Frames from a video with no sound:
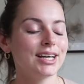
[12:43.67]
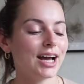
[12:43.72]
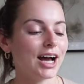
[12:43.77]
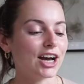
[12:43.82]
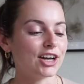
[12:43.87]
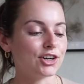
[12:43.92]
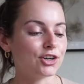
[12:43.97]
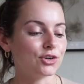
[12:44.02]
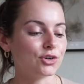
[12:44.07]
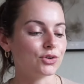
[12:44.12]

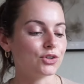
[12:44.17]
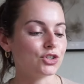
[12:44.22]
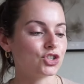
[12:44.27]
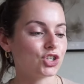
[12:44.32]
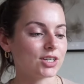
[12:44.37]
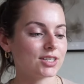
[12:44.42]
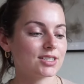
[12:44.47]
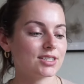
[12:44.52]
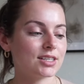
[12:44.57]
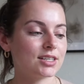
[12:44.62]
I know
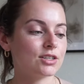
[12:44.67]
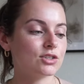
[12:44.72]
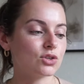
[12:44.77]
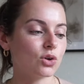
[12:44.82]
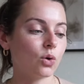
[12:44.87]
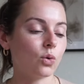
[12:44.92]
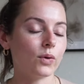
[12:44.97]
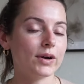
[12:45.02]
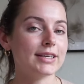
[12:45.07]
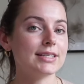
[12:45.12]
Justin is
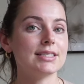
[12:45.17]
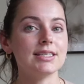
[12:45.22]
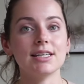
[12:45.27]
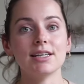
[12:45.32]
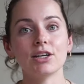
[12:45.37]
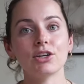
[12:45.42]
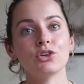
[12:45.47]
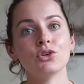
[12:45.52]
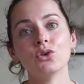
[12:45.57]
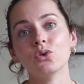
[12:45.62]
always
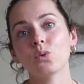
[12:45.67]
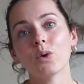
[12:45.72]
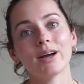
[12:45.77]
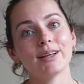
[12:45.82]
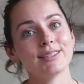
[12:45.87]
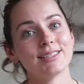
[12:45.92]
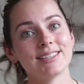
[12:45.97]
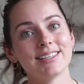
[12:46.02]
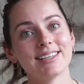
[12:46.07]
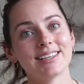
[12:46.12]
needing new
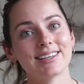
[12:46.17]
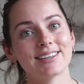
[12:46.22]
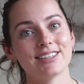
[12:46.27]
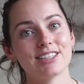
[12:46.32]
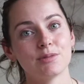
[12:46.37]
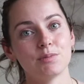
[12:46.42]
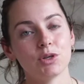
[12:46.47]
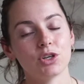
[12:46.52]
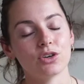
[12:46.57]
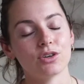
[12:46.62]
white
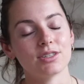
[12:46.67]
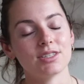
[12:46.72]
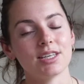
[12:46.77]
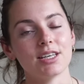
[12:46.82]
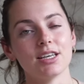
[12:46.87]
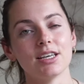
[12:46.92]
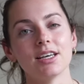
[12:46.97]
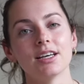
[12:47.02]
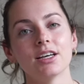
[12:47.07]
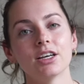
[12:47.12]
sneakers because
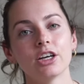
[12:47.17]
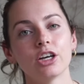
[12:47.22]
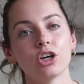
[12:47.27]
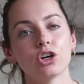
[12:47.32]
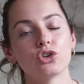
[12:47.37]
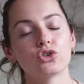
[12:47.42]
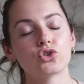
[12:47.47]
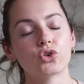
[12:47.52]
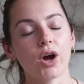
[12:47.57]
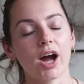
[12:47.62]
he
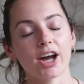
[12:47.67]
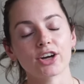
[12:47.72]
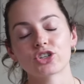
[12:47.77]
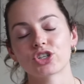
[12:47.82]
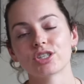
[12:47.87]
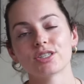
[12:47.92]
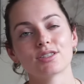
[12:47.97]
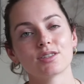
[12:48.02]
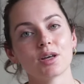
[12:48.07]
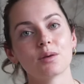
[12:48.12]

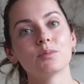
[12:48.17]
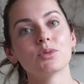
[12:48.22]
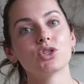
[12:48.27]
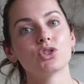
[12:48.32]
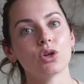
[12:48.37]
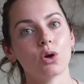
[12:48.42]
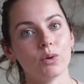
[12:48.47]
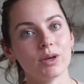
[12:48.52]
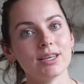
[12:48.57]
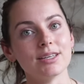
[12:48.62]
trashes them
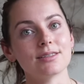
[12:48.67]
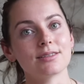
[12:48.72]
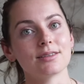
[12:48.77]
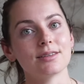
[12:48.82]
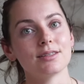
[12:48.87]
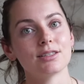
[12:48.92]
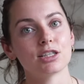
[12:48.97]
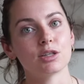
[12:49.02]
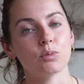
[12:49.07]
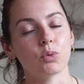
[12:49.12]
so
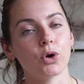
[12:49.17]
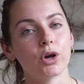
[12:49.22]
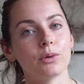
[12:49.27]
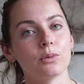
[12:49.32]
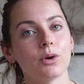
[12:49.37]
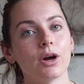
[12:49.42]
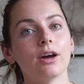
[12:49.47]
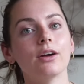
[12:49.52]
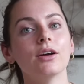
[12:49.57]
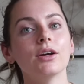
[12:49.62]
easily, to the point
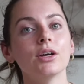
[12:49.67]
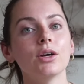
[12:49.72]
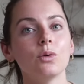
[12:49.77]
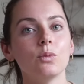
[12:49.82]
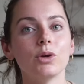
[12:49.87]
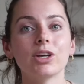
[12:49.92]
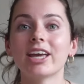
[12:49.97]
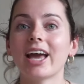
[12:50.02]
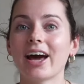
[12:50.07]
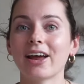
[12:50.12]
where
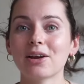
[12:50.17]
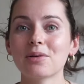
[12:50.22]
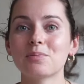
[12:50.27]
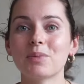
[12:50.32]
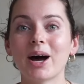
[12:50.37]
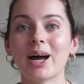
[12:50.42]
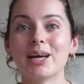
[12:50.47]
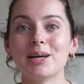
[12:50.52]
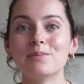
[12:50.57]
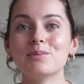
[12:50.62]
we cannot
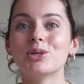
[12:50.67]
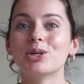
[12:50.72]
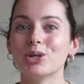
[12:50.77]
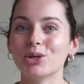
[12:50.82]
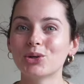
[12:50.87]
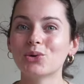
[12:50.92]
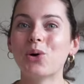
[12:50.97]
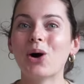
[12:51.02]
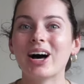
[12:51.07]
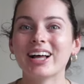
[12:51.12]
buy him
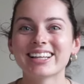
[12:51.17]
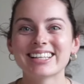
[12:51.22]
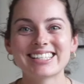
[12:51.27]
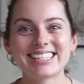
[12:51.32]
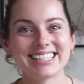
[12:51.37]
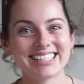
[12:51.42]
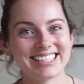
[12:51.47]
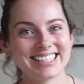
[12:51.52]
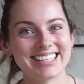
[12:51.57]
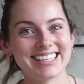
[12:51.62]
good
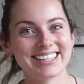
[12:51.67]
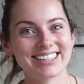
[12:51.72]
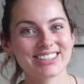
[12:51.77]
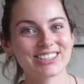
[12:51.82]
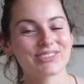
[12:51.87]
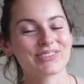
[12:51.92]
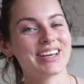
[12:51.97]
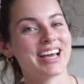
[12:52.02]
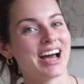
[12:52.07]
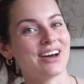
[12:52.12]
quality
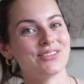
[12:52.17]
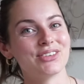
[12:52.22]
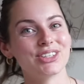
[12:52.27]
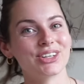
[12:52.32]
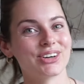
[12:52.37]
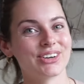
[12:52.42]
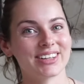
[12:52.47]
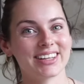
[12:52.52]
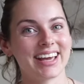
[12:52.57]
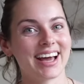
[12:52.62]
sneakers. We have to
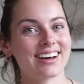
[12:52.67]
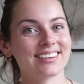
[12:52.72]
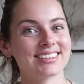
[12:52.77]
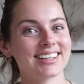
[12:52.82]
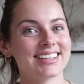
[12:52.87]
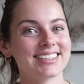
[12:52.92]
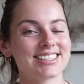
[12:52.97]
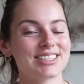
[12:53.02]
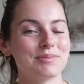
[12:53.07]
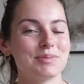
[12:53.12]
go to the
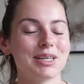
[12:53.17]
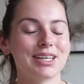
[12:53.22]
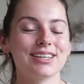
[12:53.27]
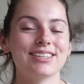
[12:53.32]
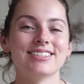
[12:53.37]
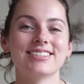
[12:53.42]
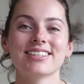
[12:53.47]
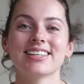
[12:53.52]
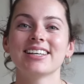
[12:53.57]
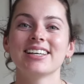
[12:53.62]
outlets
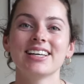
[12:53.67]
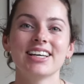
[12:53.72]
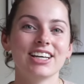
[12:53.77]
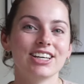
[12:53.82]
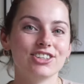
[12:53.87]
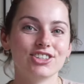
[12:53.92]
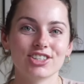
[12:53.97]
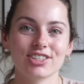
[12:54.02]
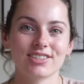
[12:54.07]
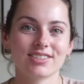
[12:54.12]
because
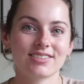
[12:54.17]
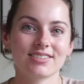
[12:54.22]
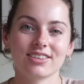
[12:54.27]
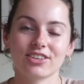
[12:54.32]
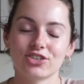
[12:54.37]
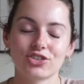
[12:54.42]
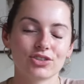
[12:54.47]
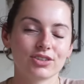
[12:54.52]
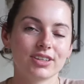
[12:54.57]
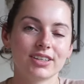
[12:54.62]
he just
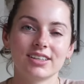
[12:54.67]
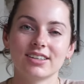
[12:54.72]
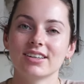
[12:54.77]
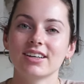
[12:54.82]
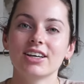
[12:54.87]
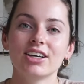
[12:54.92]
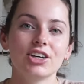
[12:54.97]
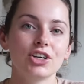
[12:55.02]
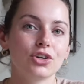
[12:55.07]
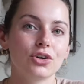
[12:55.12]
literally
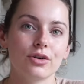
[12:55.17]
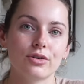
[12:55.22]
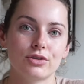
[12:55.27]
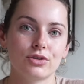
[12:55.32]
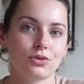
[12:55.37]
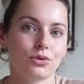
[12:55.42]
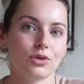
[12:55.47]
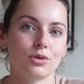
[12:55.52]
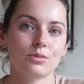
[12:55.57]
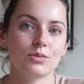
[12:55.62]
goes
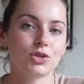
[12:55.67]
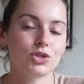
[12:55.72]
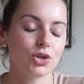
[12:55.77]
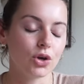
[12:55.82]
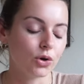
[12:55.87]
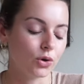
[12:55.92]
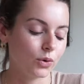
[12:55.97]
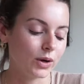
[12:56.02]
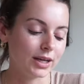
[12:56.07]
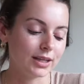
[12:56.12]
through them so
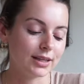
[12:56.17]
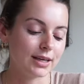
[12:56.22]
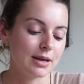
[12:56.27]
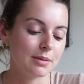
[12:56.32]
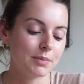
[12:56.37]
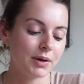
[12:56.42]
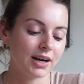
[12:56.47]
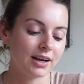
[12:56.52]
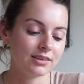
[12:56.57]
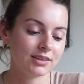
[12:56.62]
quickly.
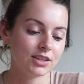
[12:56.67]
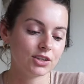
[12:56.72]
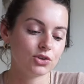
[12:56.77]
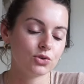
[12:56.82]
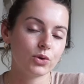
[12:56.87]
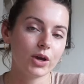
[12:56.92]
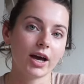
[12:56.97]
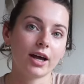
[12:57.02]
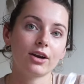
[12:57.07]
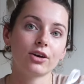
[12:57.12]
But I think
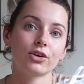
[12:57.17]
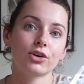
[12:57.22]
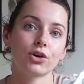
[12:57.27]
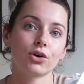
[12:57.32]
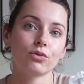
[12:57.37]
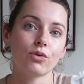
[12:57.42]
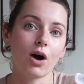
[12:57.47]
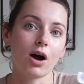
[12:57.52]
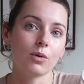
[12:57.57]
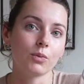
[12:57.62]
you cannot
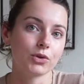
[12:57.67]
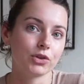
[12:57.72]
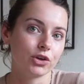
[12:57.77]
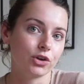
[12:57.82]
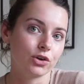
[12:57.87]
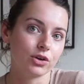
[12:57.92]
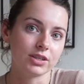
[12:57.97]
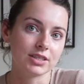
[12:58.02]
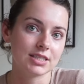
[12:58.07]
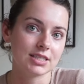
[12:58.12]
go wrong with a
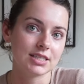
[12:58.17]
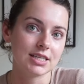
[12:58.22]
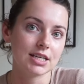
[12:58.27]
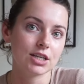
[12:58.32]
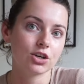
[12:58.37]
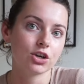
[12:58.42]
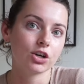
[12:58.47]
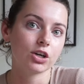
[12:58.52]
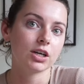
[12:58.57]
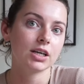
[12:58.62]
good
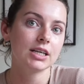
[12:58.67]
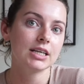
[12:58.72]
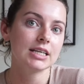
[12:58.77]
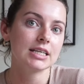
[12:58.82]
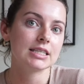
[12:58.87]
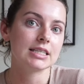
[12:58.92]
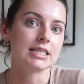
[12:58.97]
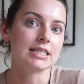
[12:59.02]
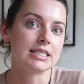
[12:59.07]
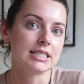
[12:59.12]
sneaker.
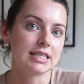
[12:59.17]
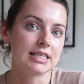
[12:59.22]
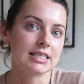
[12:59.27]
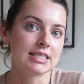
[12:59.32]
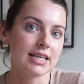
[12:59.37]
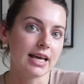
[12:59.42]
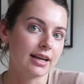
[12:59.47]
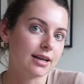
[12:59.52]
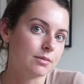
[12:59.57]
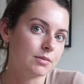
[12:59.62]
The Adidas
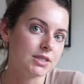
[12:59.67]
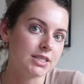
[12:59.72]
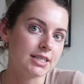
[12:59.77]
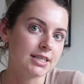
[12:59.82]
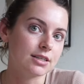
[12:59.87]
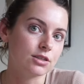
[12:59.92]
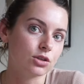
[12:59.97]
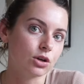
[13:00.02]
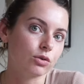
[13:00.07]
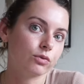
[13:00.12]
N M
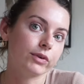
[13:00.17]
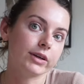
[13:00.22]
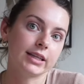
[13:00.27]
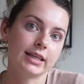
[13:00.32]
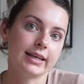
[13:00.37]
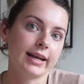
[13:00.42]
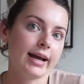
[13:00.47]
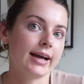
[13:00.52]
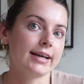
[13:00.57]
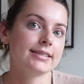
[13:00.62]
Ds are
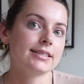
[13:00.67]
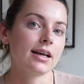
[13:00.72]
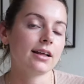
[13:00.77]
really nice.